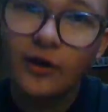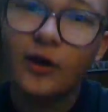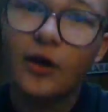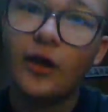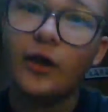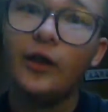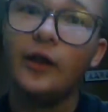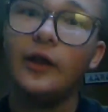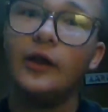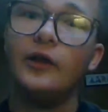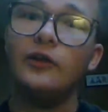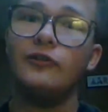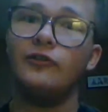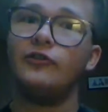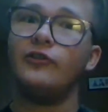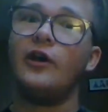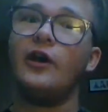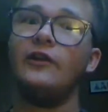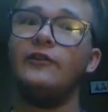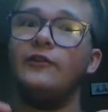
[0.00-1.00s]
and
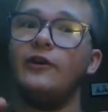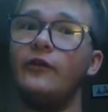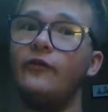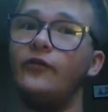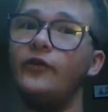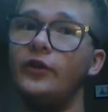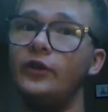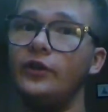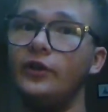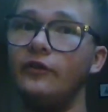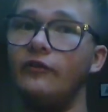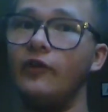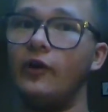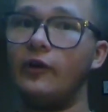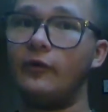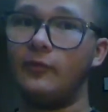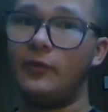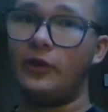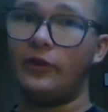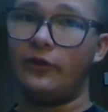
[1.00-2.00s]
I definitely
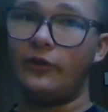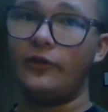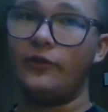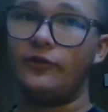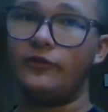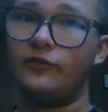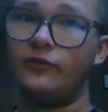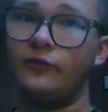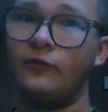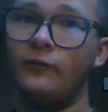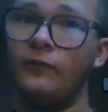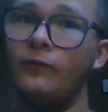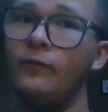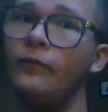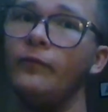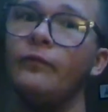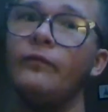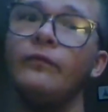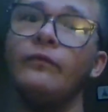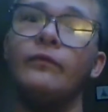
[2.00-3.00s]
recommend this.
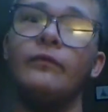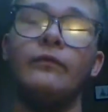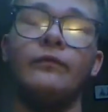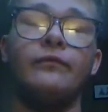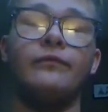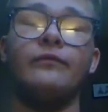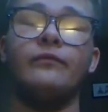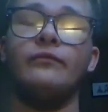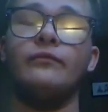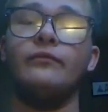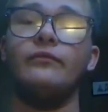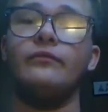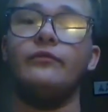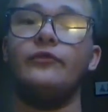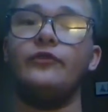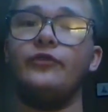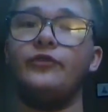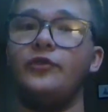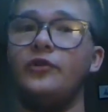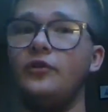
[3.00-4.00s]

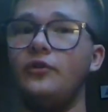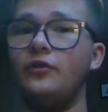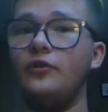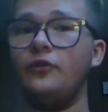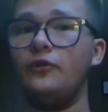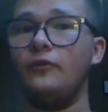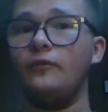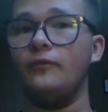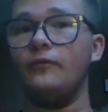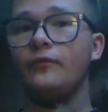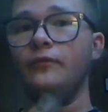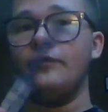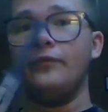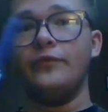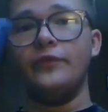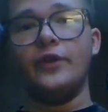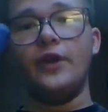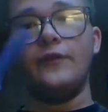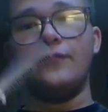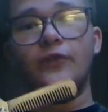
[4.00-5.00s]
So,
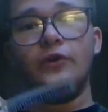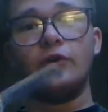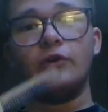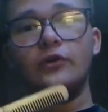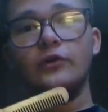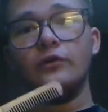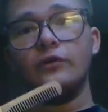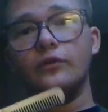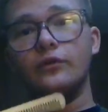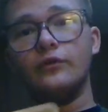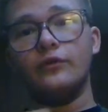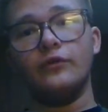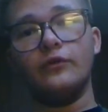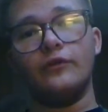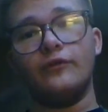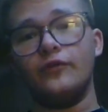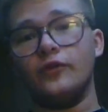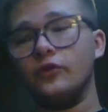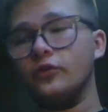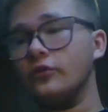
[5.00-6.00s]
if you're
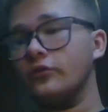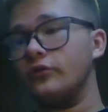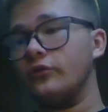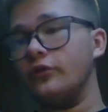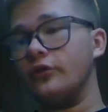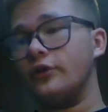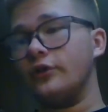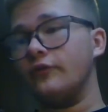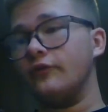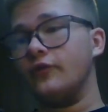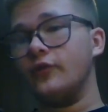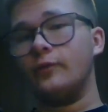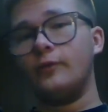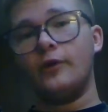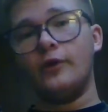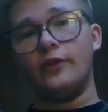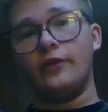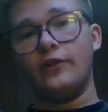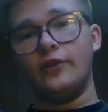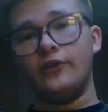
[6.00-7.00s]
if you're looking for one
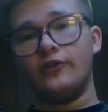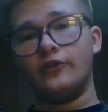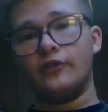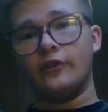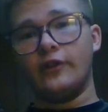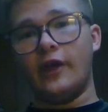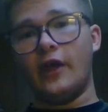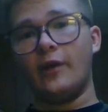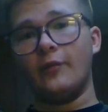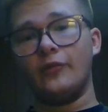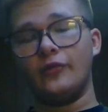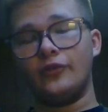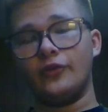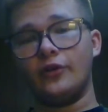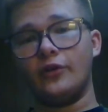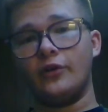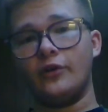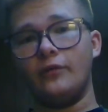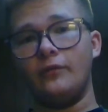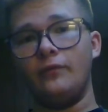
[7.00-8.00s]
of these on
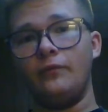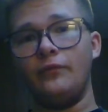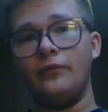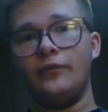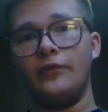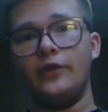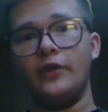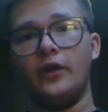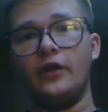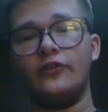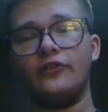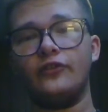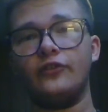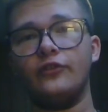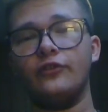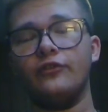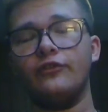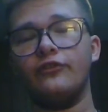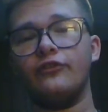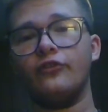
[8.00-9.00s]
Amazon, it's
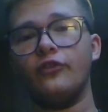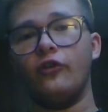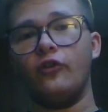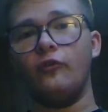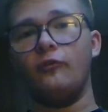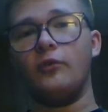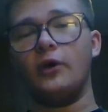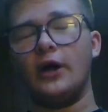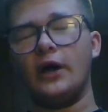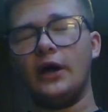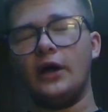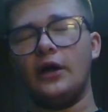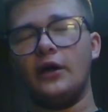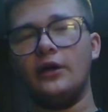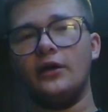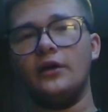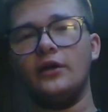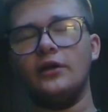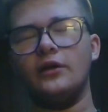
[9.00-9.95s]
sold by